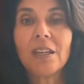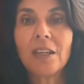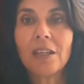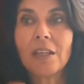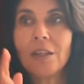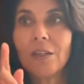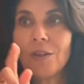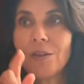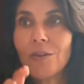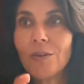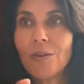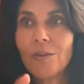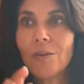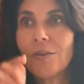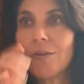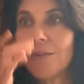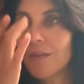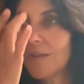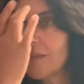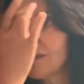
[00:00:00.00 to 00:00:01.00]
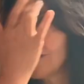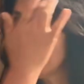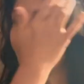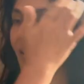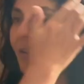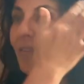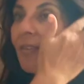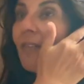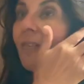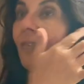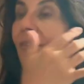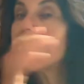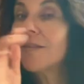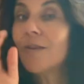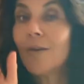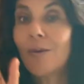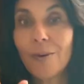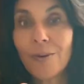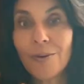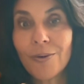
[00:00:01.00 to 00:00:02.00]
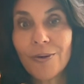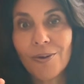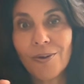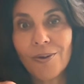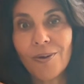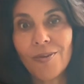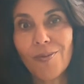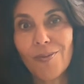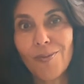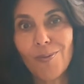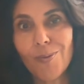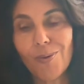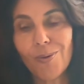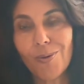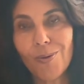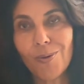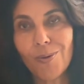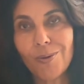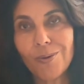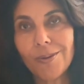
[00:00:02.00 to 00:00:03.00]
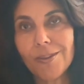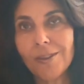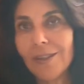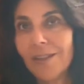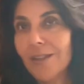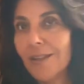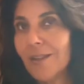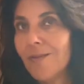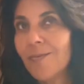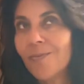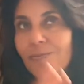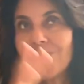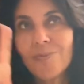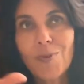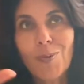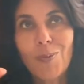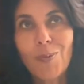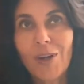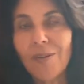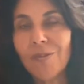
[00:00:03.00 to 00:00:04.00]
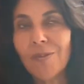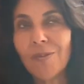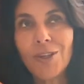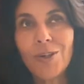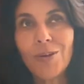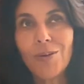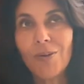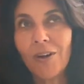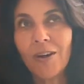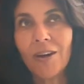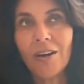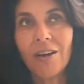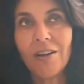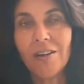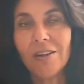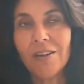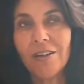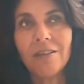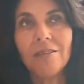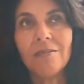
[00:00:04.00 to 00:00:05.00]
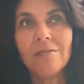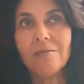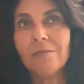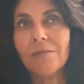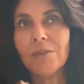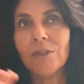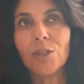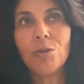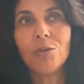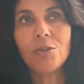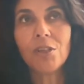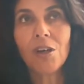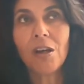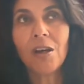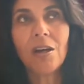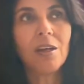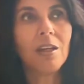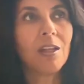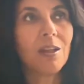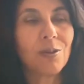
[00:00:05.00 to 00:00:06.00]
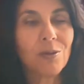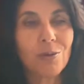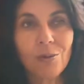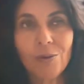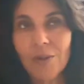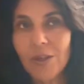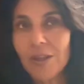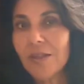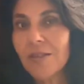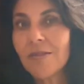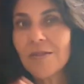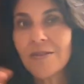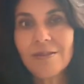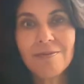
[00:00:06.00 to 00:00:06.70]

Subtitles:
in your little corner of the world, wherever you are, in Utah, Illinois,